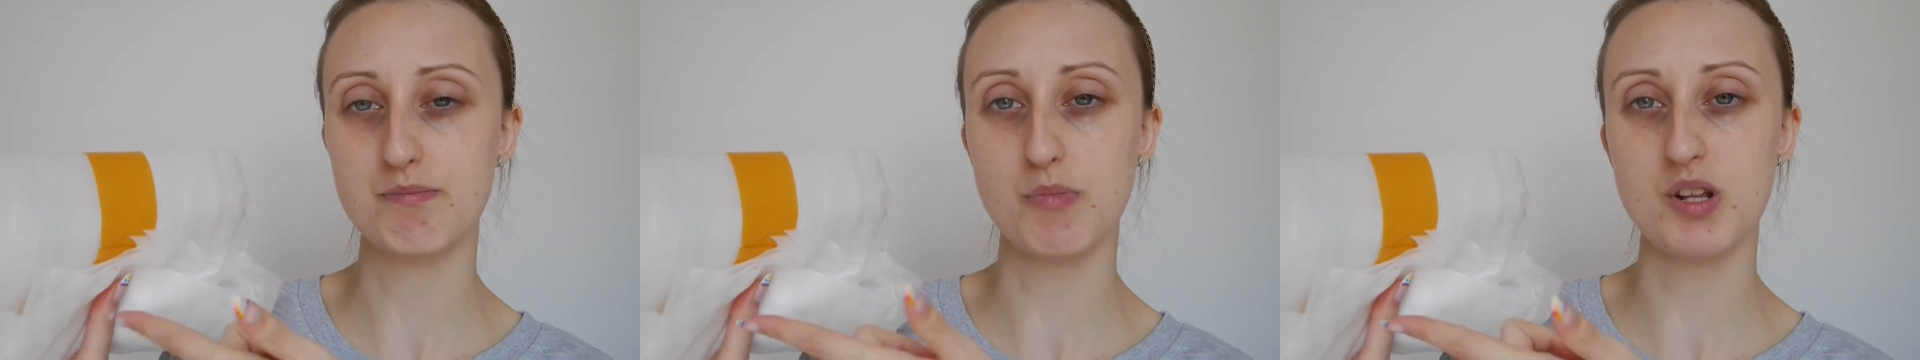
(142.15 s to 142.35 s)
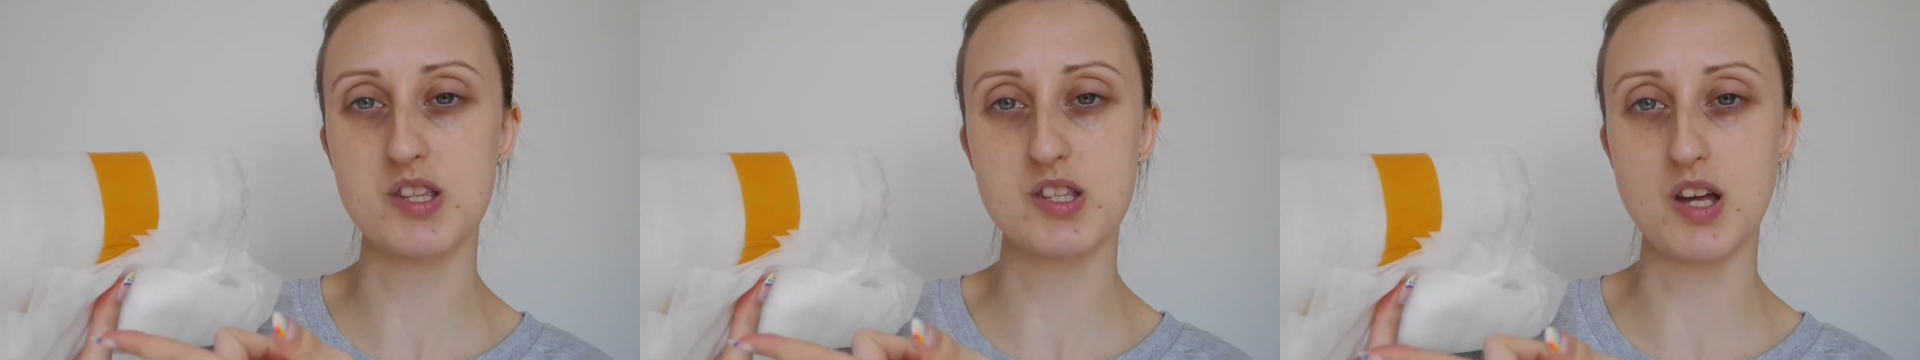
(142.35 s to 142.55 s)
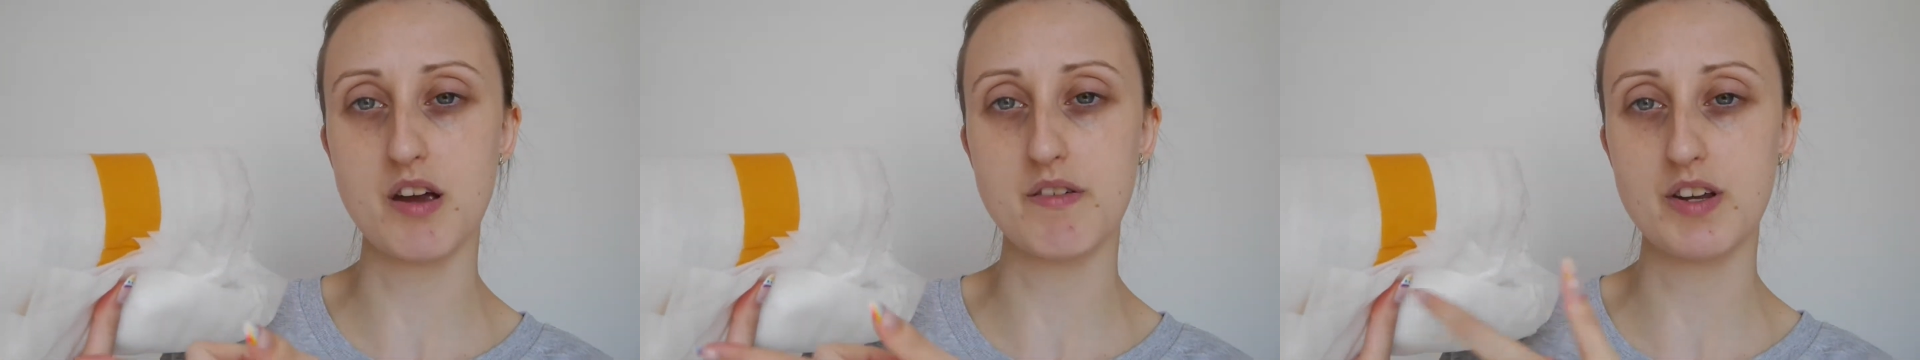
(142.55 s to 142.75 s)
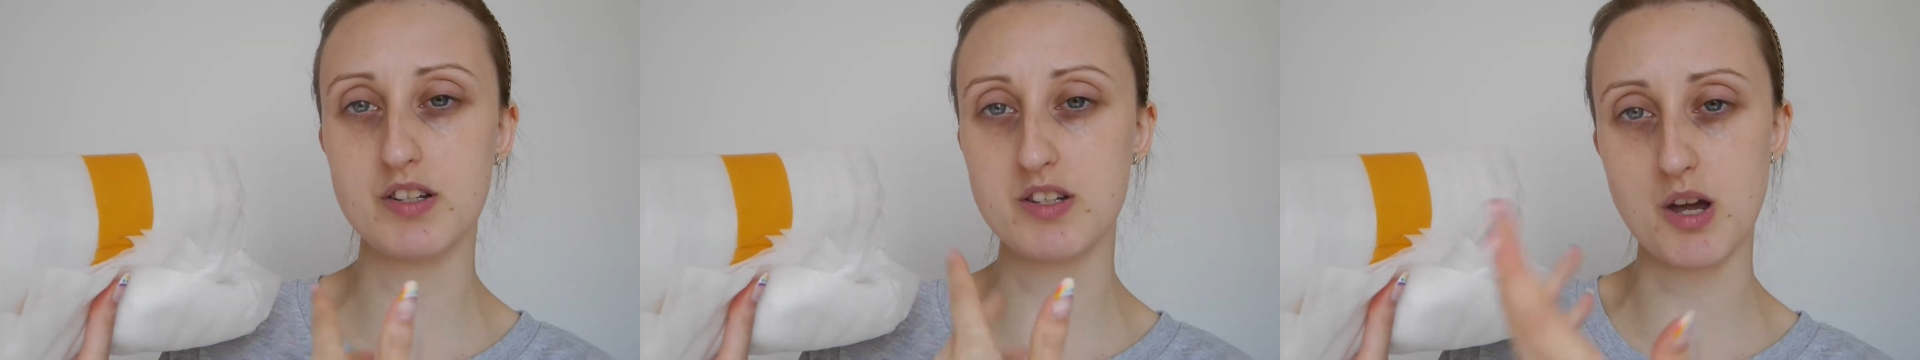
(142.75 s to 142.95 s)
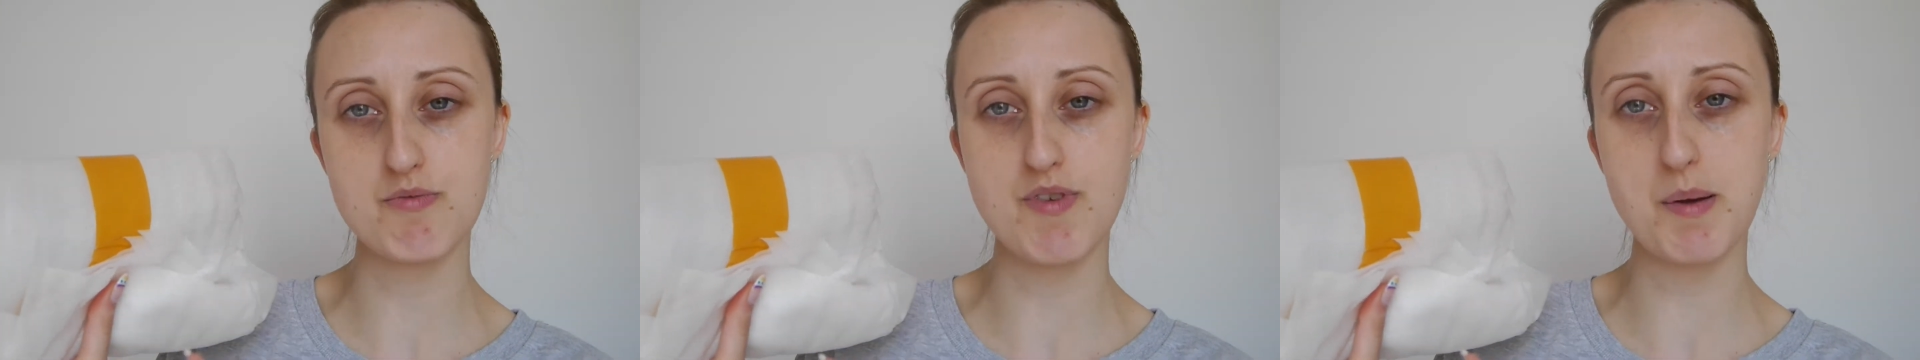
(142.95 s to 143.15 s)
Polystyrene
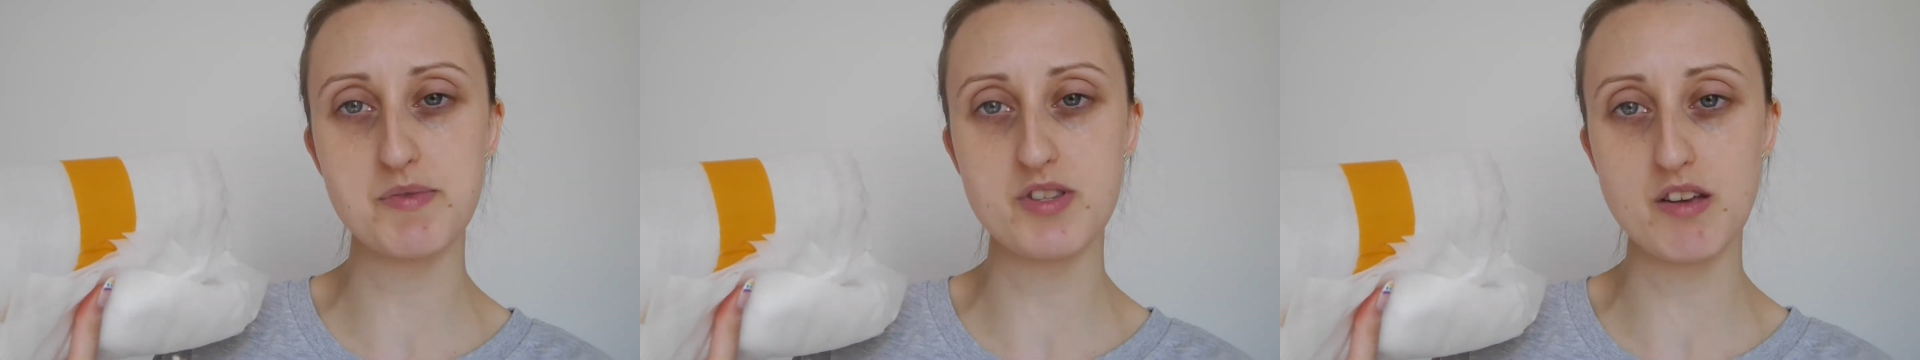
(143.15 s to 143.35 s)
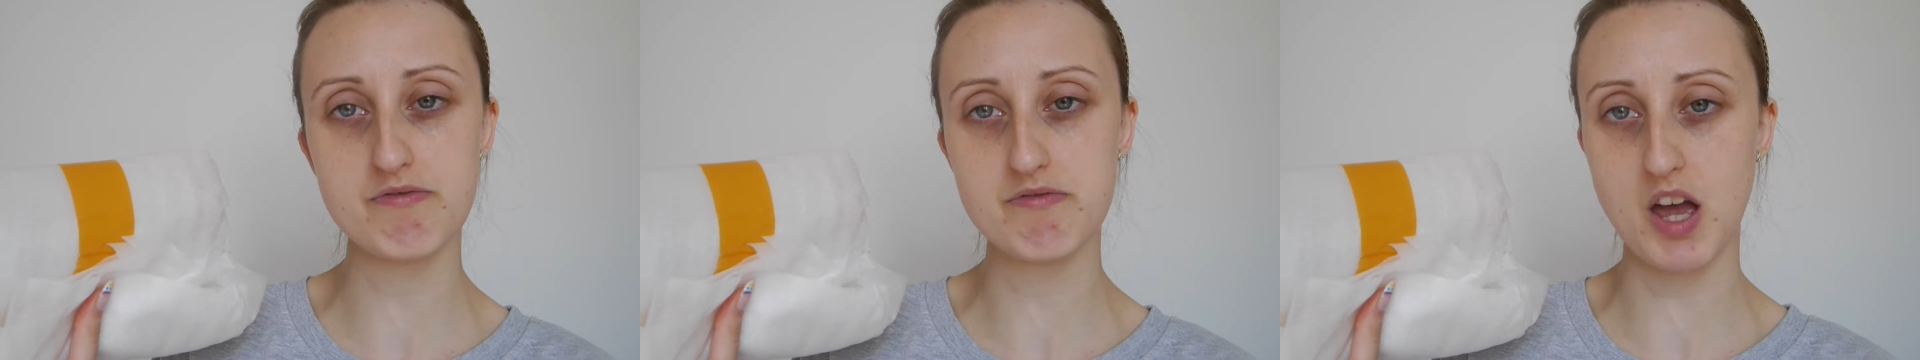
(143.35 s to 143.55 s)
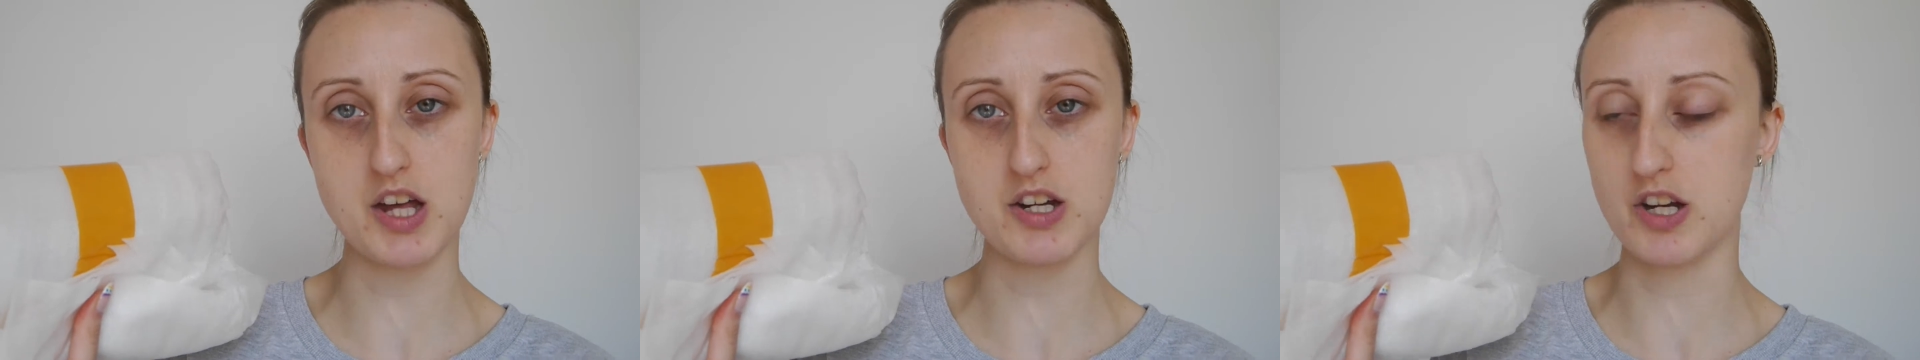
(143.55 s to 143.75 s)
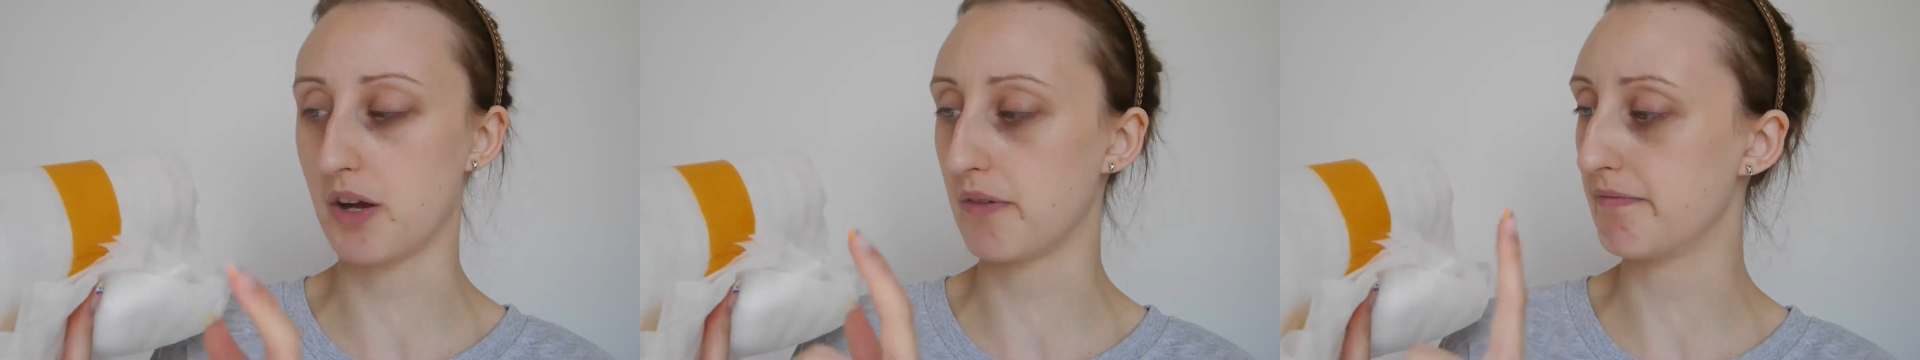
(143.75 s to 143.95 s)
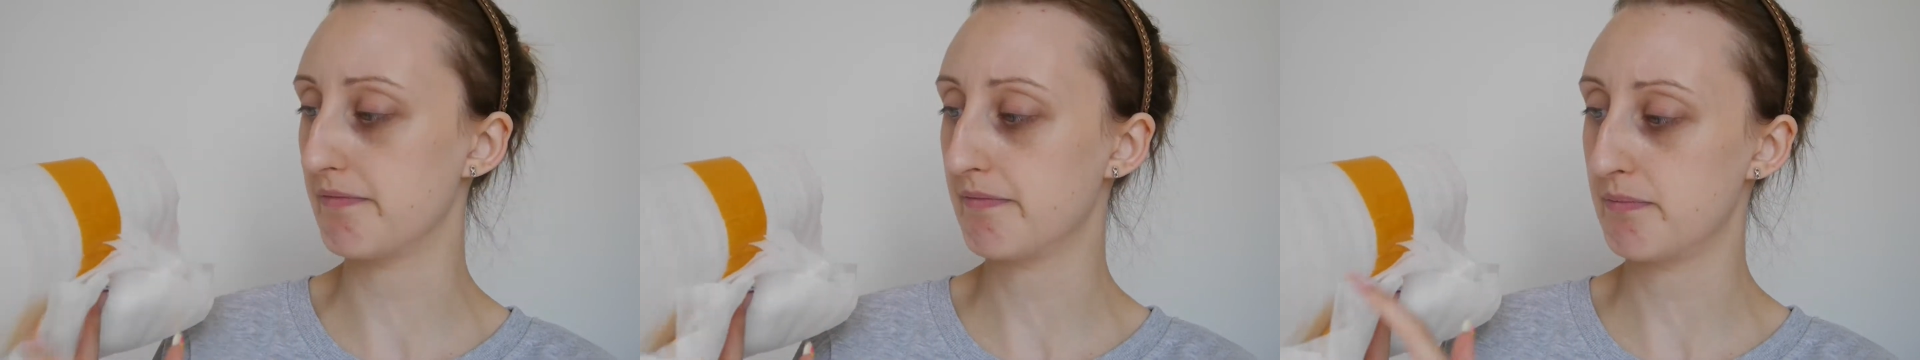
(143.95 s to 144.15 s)
type wrap stuff? I don't know.